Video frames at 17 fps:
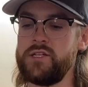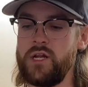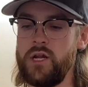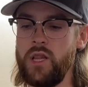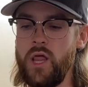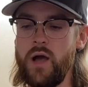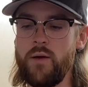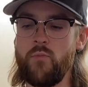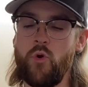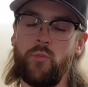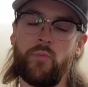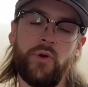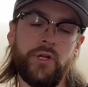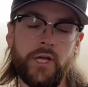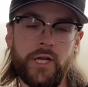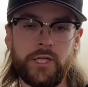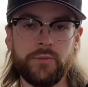it a lot more
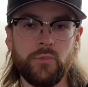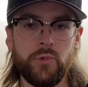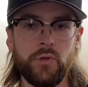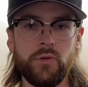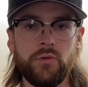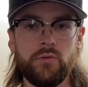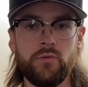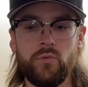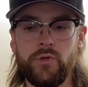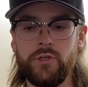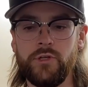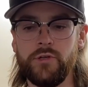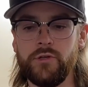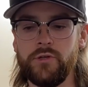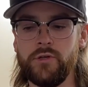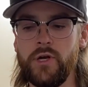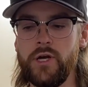predictable when
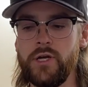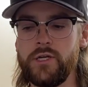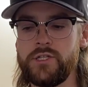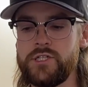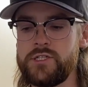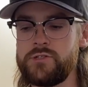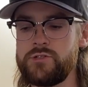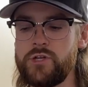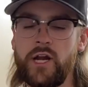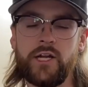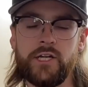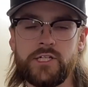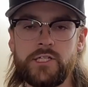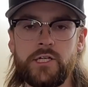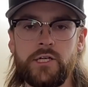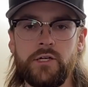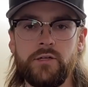you're trying to
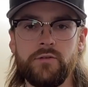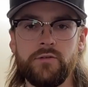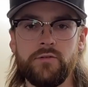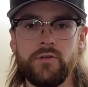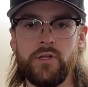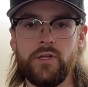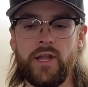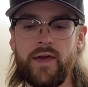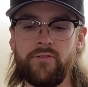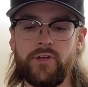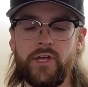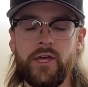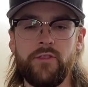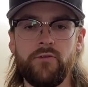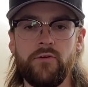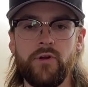steer and navigate the